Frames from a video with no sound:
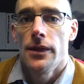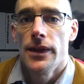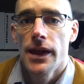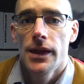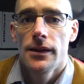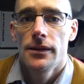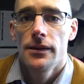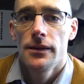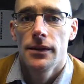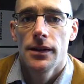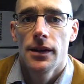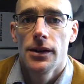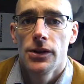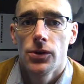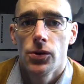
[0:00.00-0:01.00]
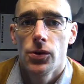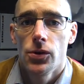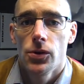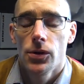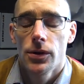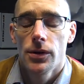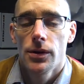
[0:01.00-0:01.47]
then
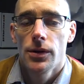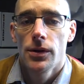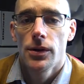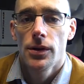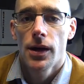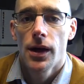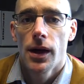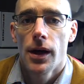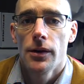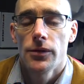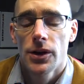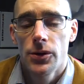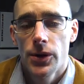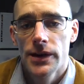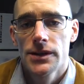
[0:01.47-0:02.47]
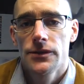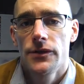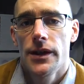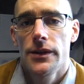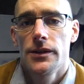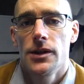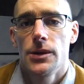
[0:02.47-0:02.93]
your request for
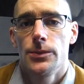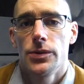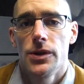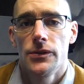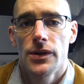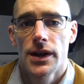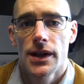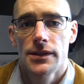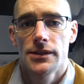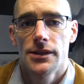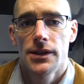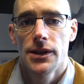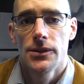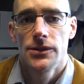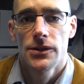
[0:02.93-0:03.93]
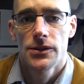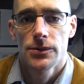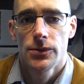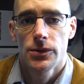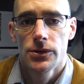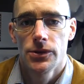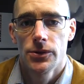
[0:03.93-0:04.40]
ethical approval has to go to
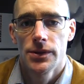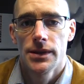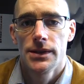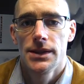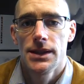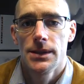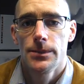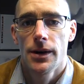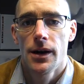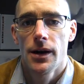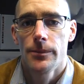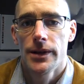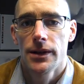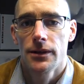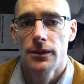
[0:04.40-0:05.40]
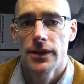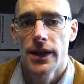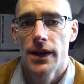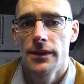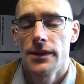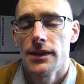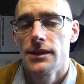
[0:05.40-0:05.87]
someone called a Departmental
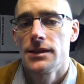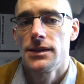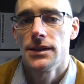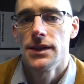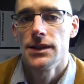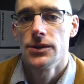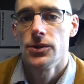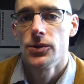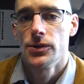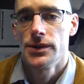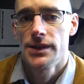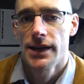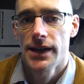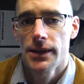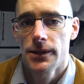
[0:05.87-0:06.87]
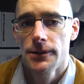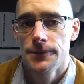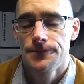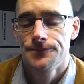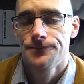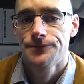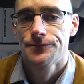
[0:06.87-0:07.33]
Ethics Lead, or DEL.
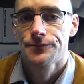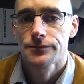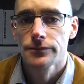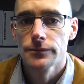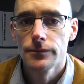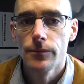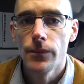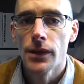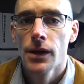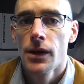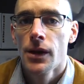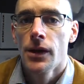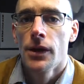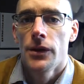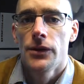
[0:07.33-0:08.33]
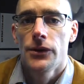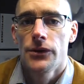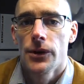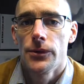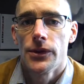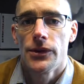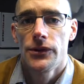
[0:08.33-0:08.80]

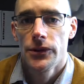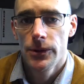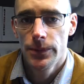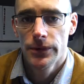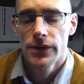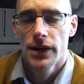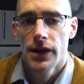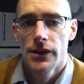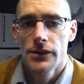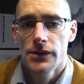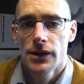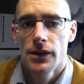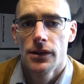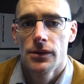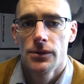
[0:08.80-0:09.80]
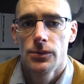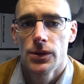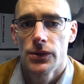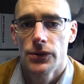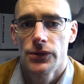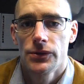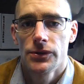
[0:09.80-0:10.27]
So the supervisor
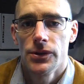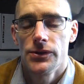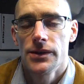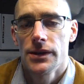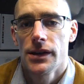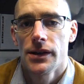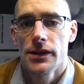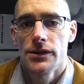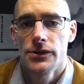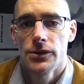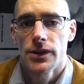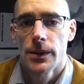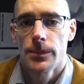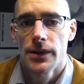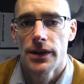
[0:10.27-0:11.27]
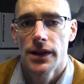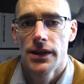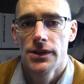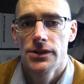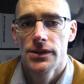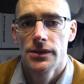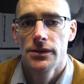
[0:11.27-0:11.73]
will scrutinise your
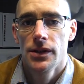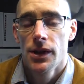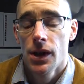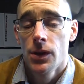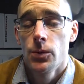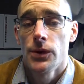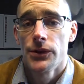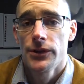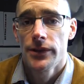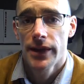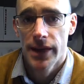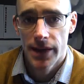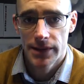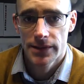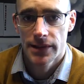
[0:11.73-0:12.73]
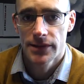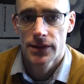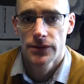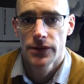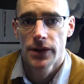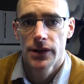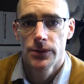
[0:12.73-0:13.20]
application. Once they're
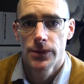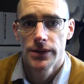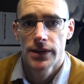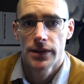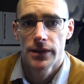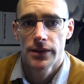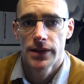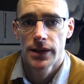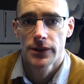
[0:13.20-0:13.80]
satisfied with it,